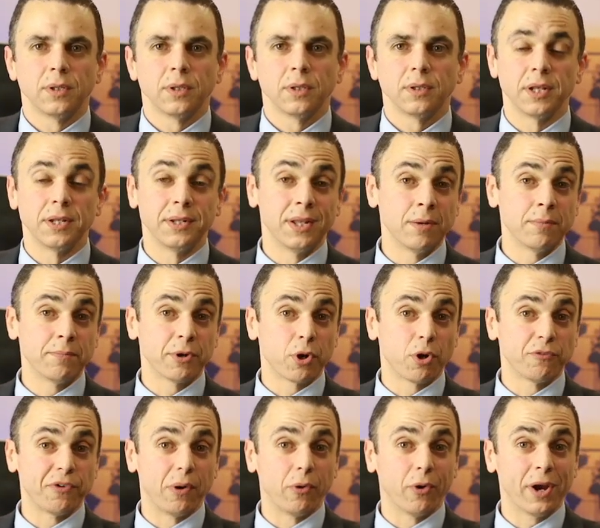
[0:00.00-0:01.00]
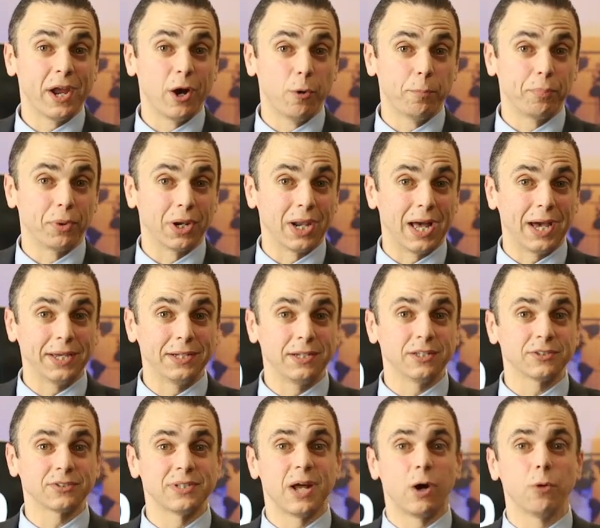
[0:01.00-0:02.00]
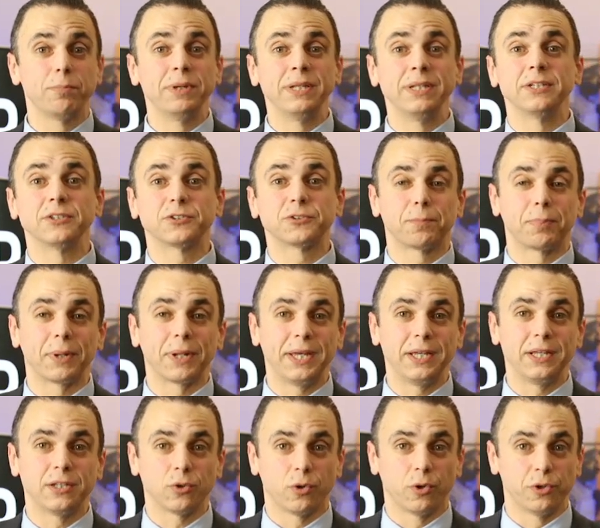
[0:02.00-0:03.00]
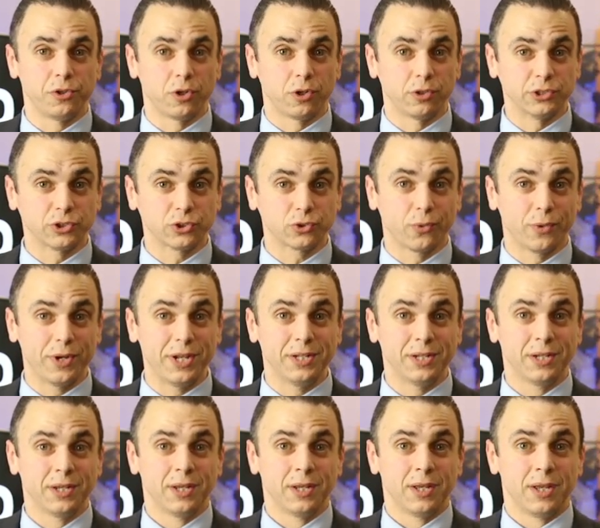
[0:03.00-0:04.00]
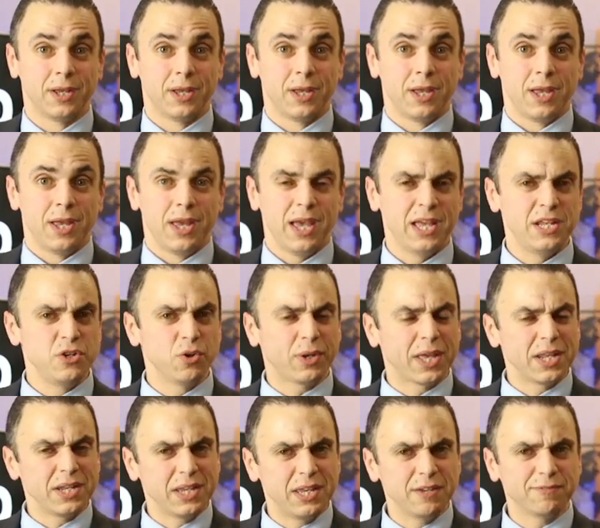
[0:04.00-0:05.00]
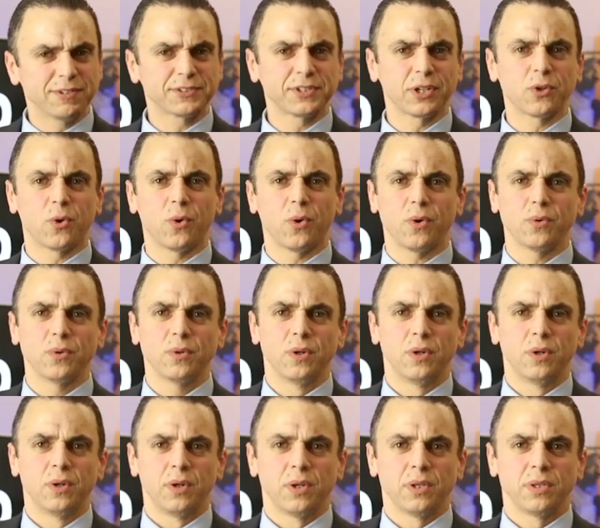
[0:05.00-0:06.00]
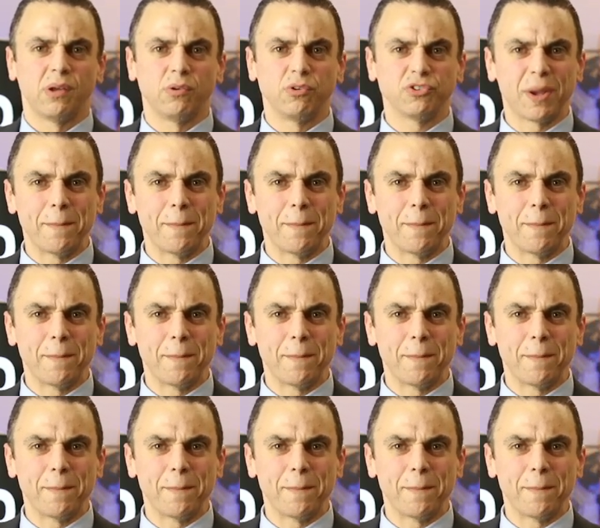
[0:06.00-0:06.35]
The number of our helpline is now being displayed on your screen, and you can give us a call. There is a